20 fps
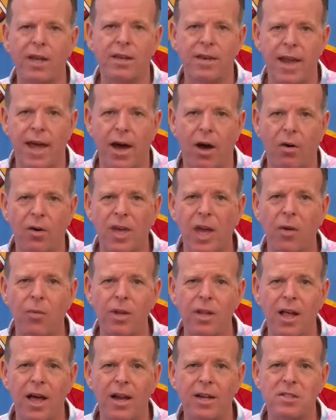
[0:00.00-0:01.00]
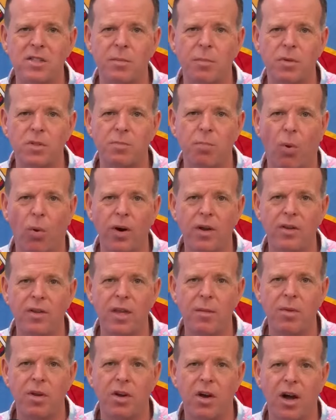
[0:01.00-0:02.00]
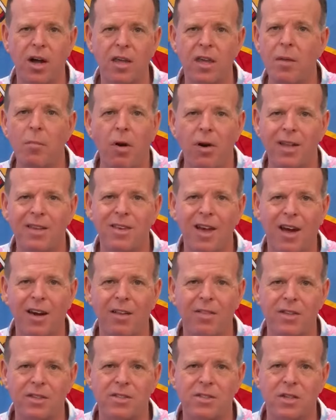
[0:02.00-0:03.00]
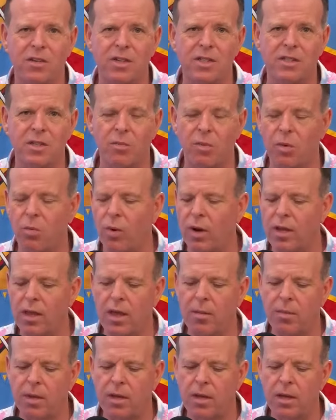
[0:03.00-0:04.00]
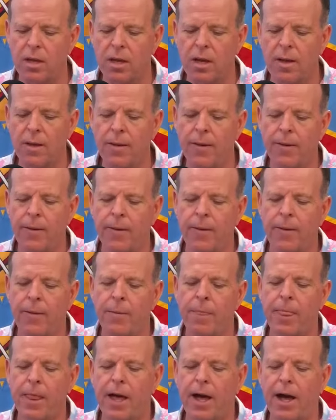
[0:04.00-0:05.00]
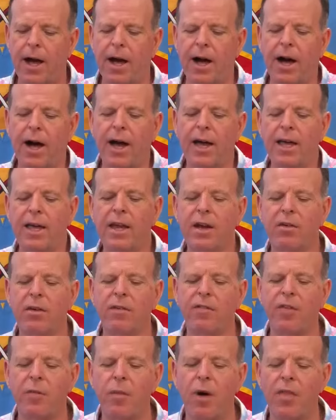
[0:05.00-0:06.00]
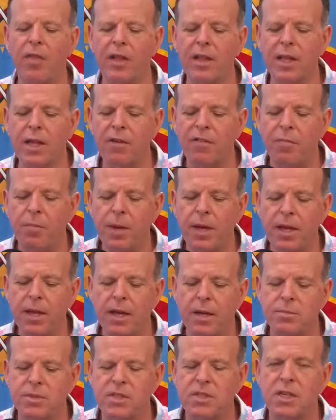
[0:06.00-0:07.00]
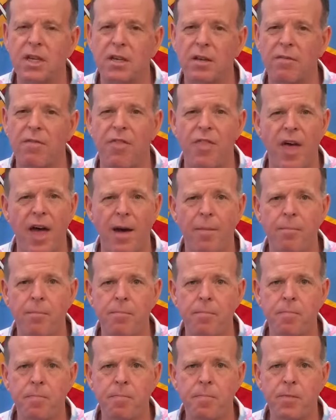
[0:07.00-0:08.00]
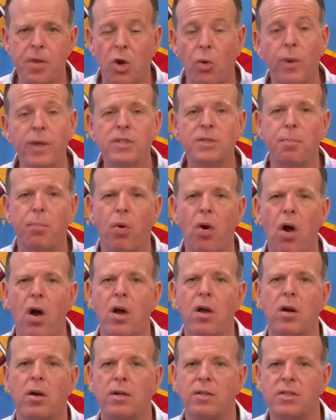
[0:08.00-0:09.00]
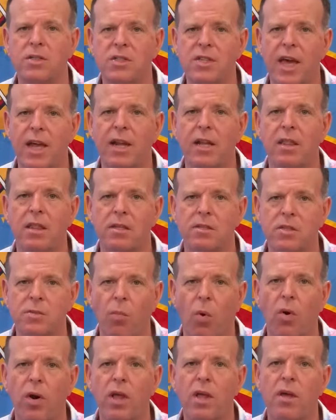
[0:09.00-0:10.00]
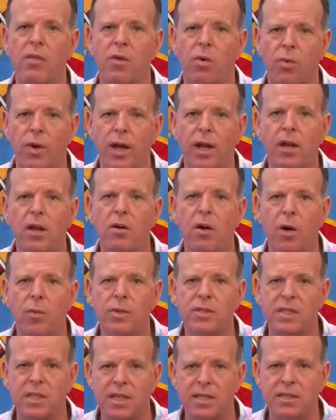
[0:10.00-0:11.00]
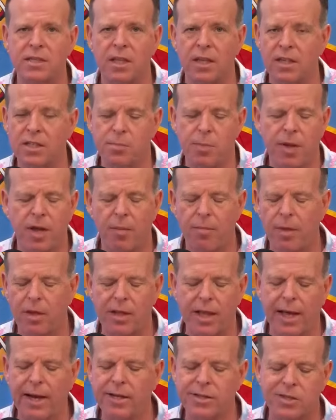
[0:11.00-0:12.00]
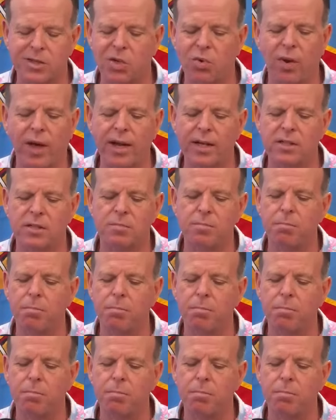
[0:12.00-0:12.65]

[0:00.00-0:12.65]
now. Carolina is the most boring team in hockey. I'm already tired of this series, and we're 1 game in. I hear it from all the Leaf media. I'm sick of them. Chris Pronger said it this morning on the radio. I was listening. He's become the latest, greatest